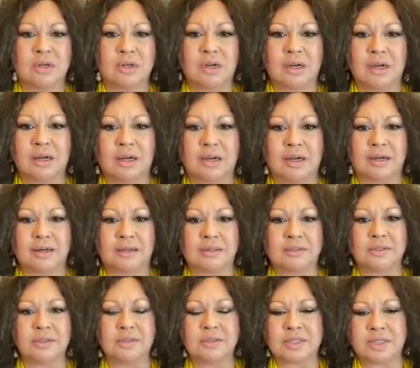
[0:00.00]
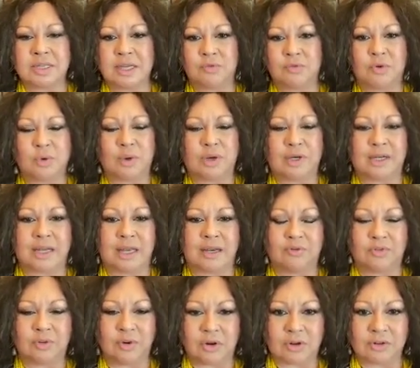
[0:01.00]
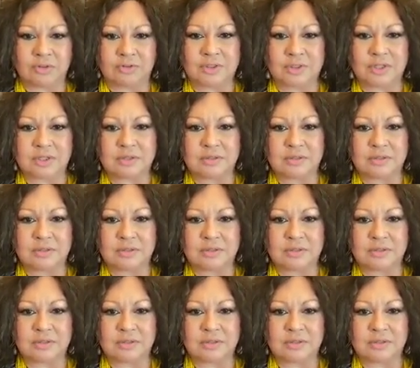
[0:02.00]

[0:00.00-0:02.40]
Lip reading: see if we want to get involved.